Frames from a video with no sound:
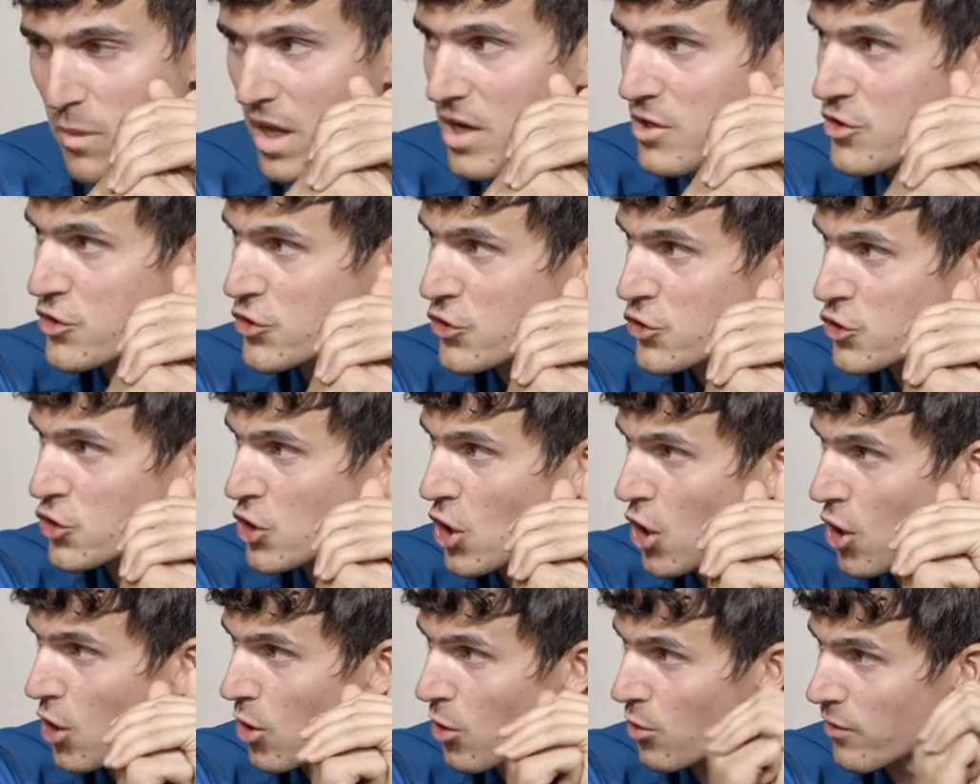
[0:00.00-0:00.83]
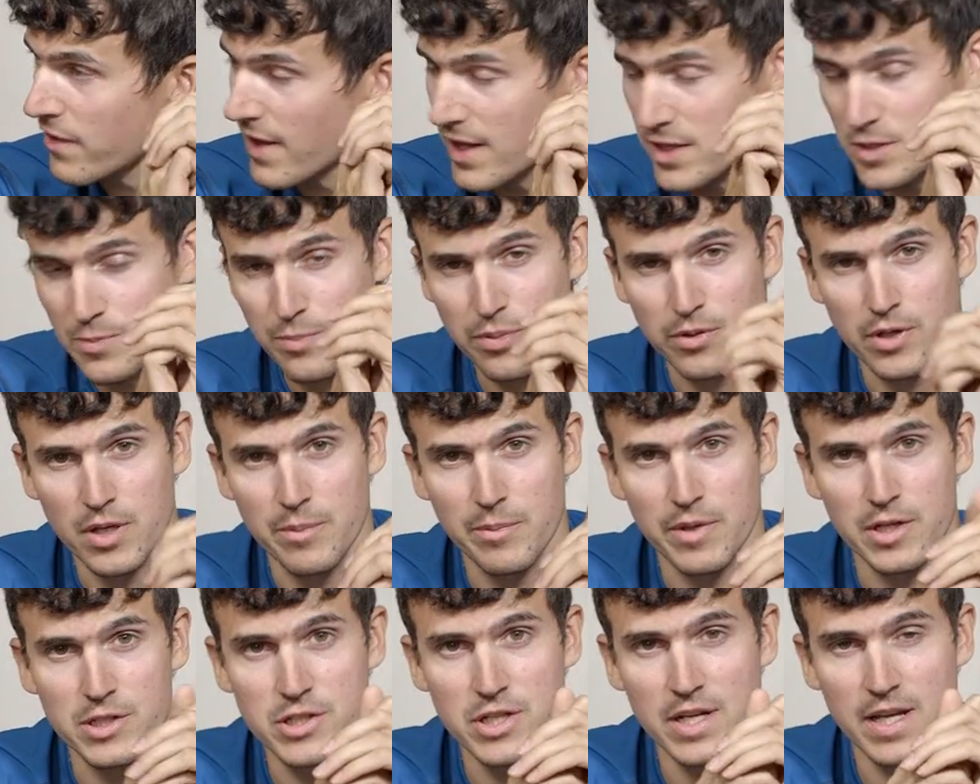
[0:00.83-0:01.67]
So that's pretty
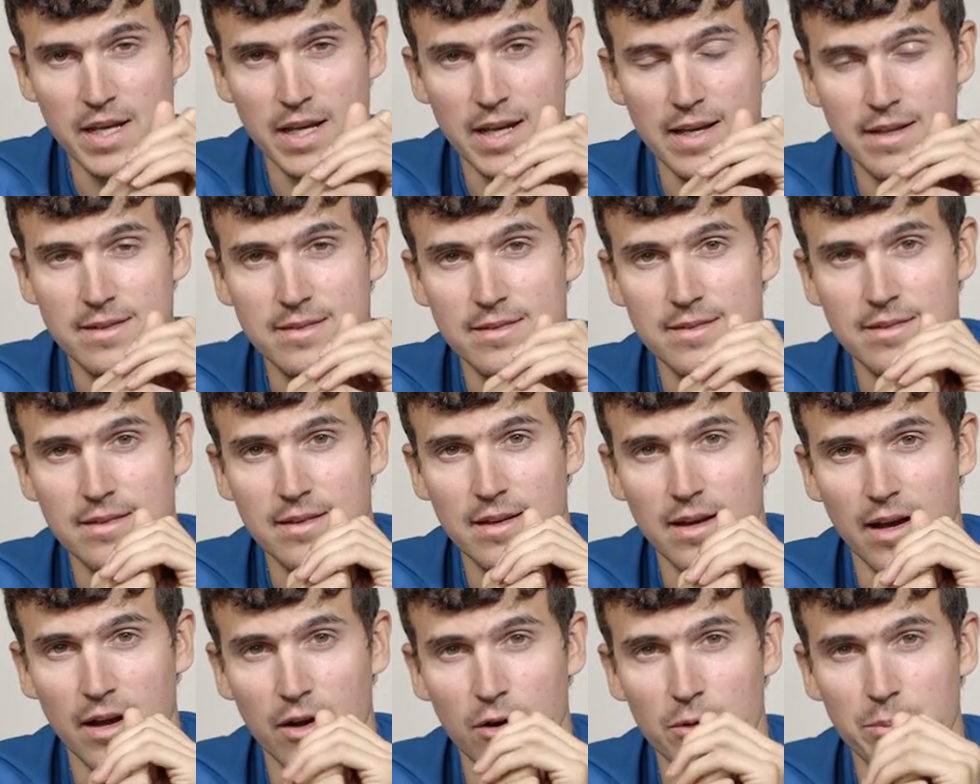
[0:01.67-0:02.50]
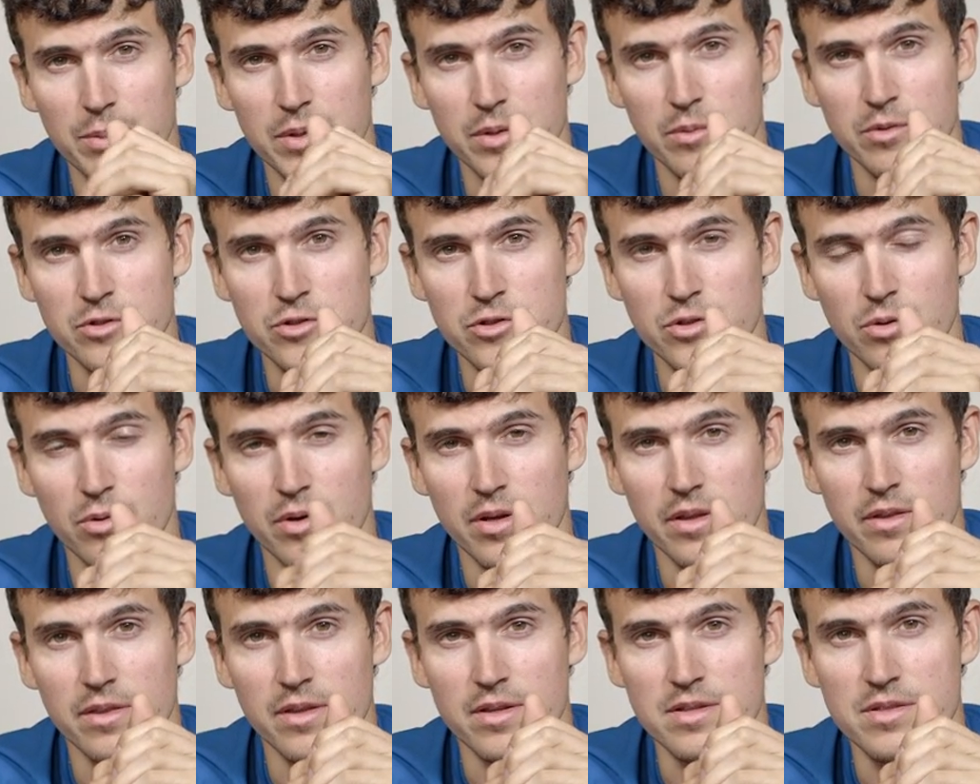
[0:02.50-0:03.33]
much it. I hope you
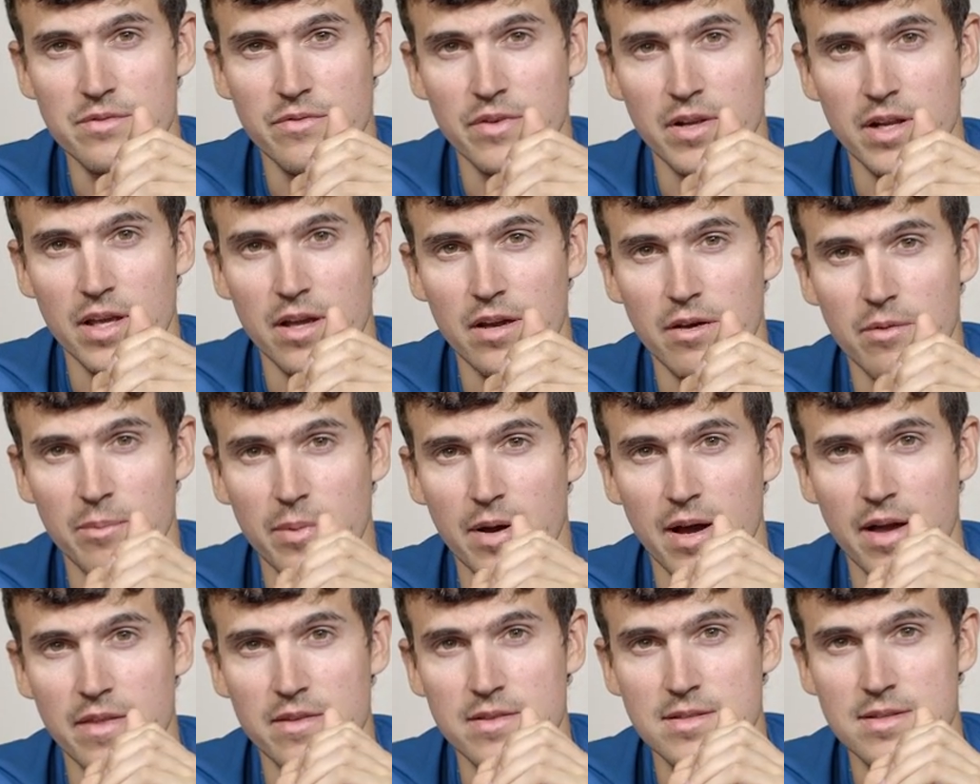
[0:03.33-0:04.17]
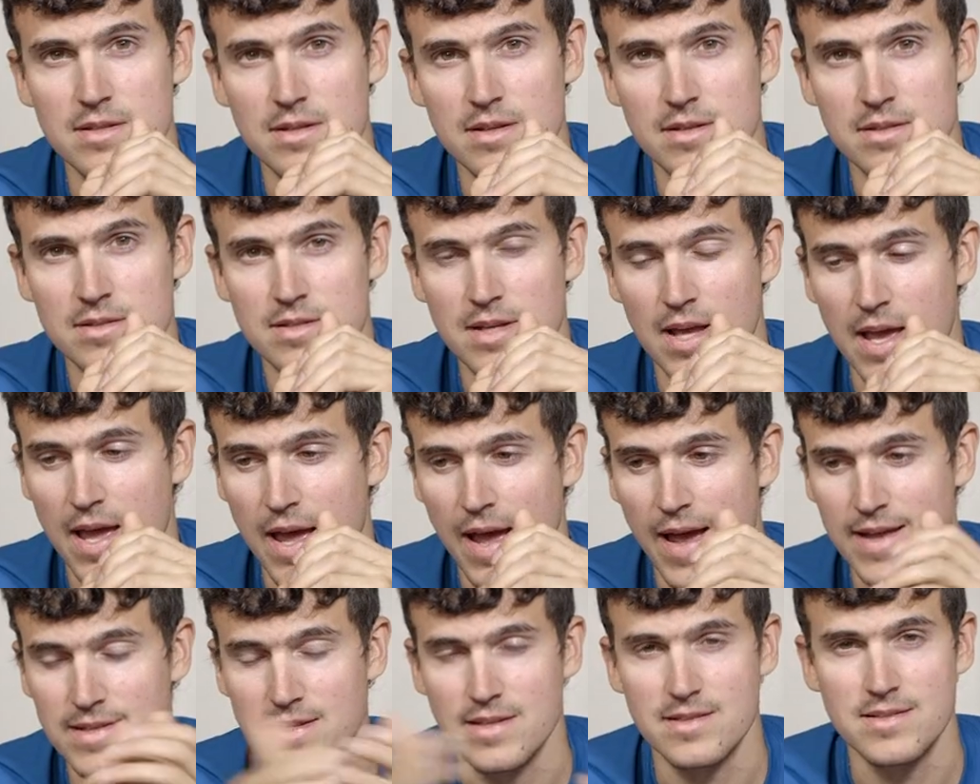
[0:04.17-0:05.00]
enjoyed this video behind the scenes.
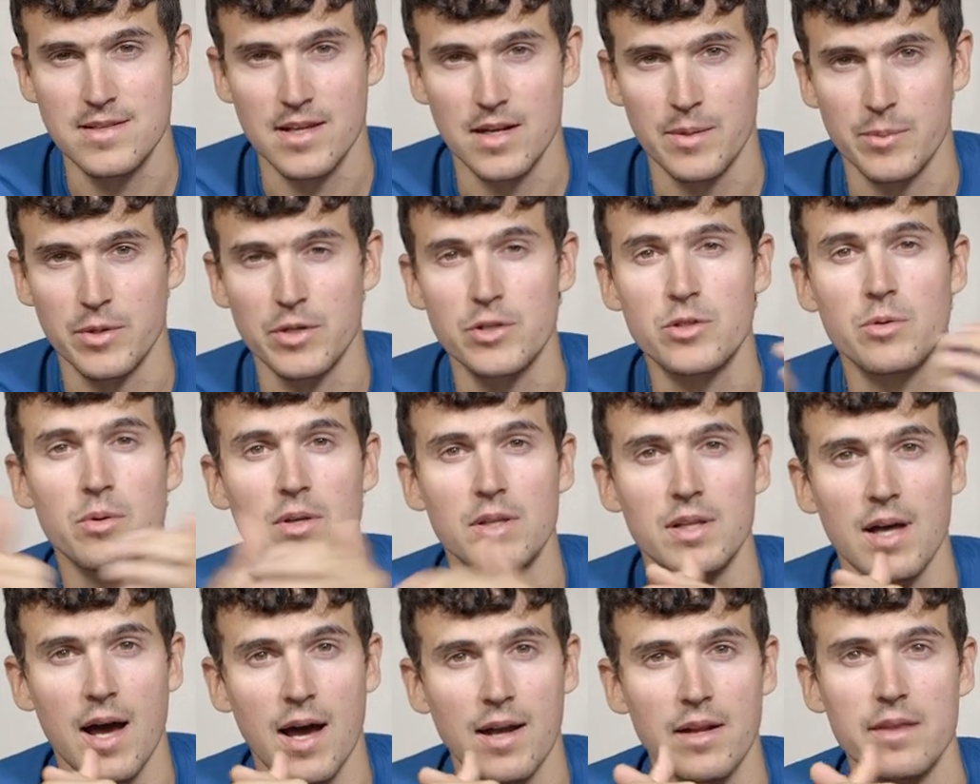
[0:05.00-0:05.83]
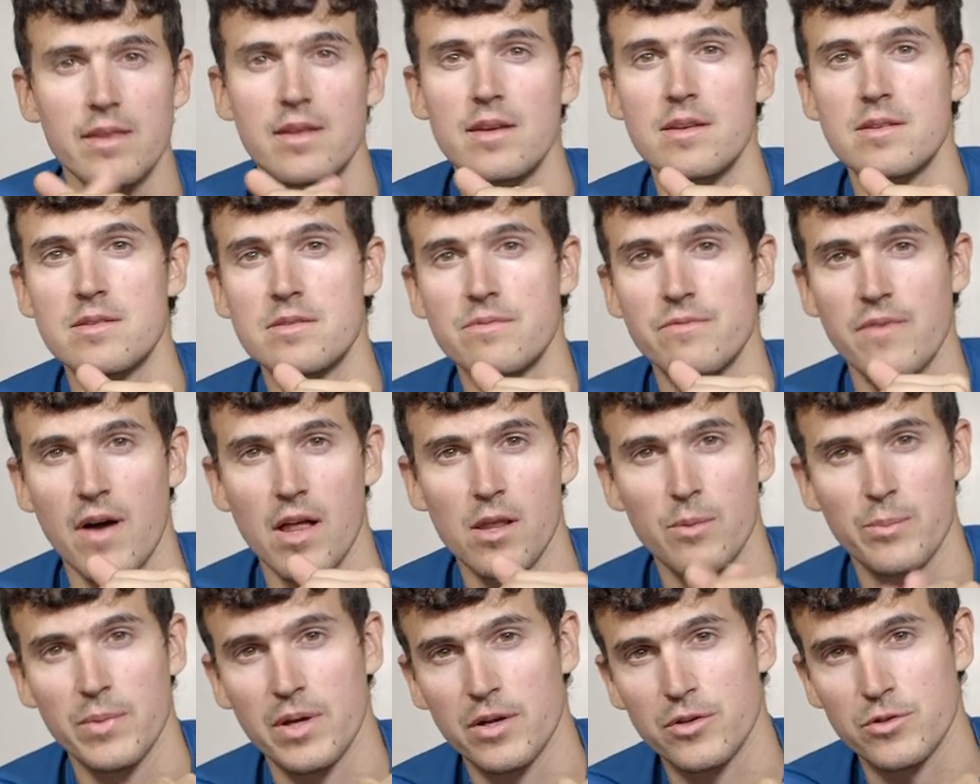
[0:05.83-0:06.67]
As I said, I'm going to do a lot of these.
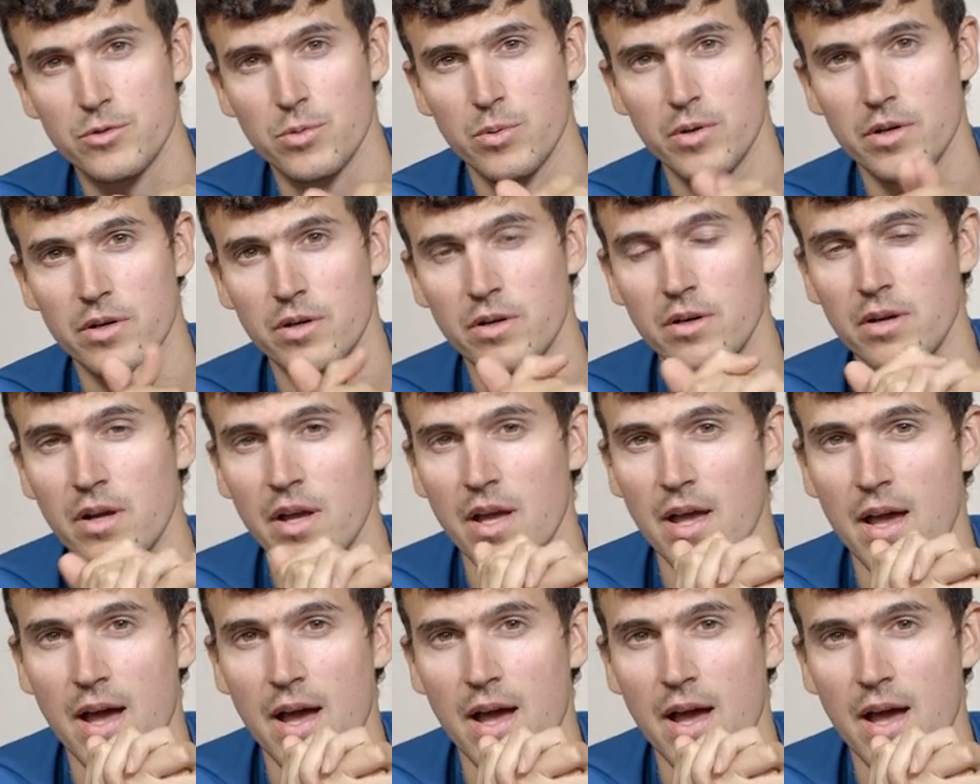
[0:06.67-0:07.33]
Follow me on Twitter.